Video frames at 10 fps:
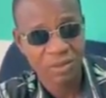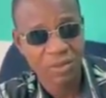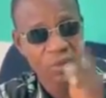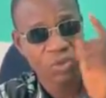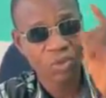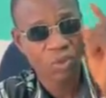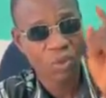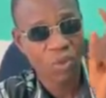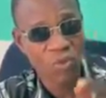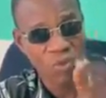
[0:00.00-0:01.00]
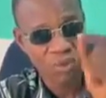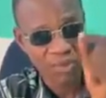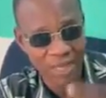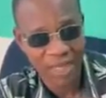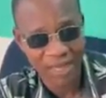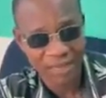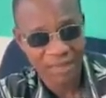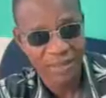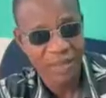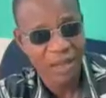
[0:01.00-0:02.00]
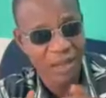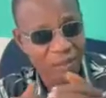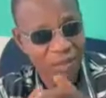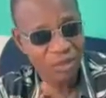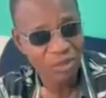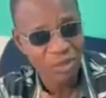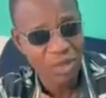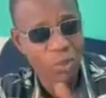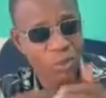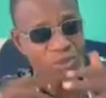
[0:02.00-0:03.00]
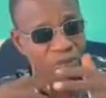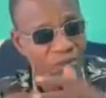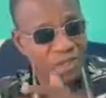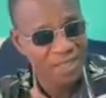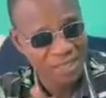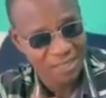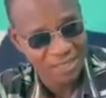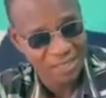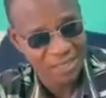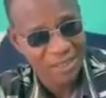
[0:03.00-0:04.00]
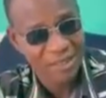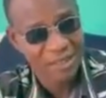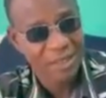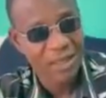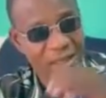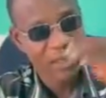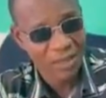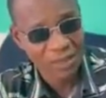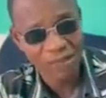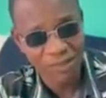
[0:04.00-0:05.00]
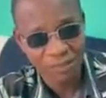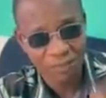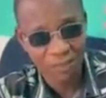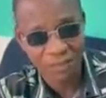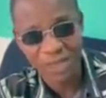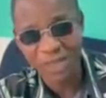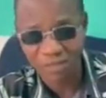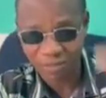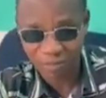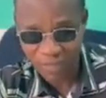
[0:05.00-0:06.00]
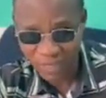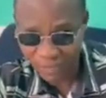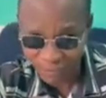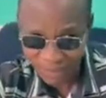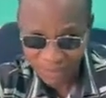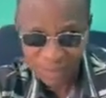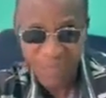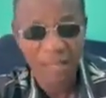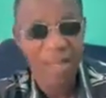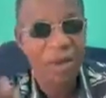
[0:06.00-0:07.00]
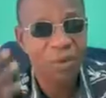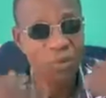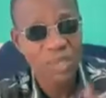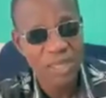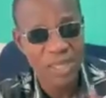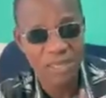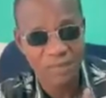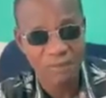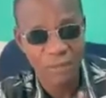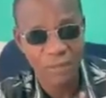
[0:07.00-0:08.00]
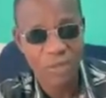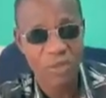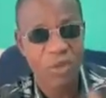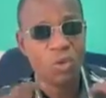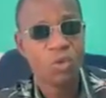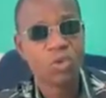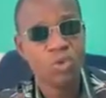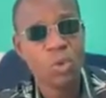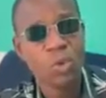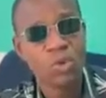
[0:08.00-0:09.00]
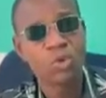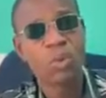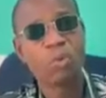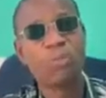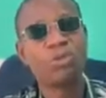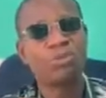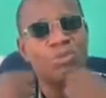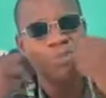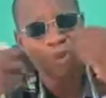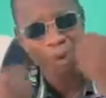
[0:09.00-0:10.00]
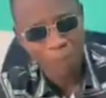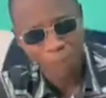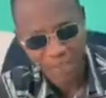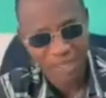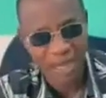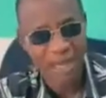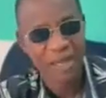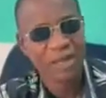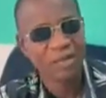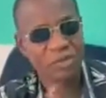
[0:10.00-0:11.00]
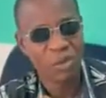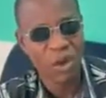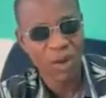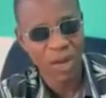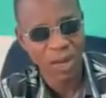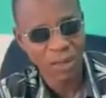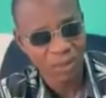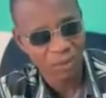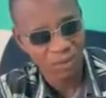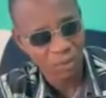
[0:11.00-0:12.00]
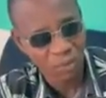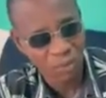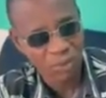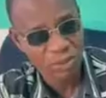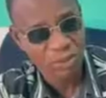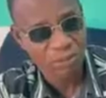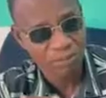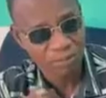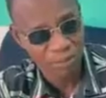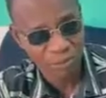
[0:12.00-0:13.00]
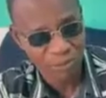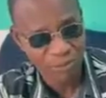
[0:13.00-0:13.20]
We should also try and make sure that we soften things. If the problem is from the government and we the individuals, we should not also put more pressure to our own people.